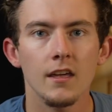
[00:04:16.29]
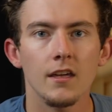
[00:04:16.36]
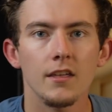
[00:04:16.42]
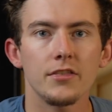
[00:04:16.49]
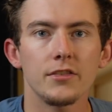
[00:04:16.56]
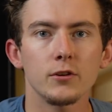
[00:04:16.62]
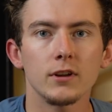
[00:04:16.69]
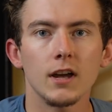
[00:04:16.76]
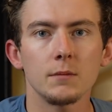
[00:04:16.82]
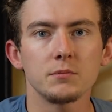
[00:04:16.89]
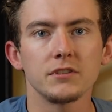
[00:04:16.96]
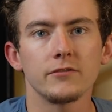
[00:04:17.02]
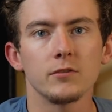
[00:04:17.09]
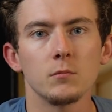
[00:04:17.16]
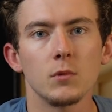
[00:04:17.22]
Third
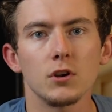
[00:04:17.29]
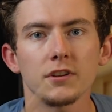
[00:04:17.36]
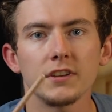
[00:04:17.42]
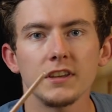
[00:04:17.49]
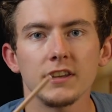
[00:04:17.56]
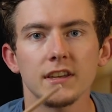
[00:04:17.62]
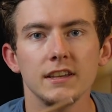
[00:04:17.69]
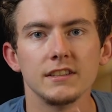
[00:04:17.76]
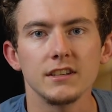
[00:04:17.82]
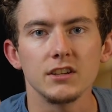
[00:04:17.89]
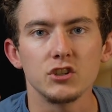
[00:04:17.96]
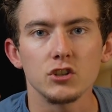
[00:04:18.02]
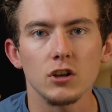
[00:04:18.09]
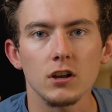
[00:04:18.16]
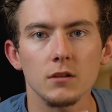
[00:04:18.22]
option for marking is a
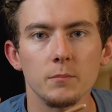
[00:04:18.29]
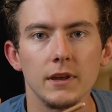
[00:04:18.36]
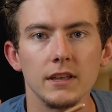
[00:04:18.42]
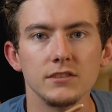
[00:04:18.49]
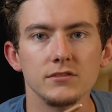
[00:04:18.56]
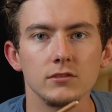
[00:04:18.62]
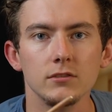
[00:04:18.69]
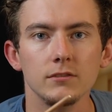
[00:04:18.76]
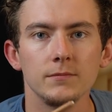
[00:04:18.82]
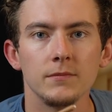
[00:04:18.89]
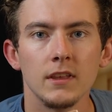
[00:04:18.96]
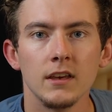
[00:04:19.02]
chalk pencil.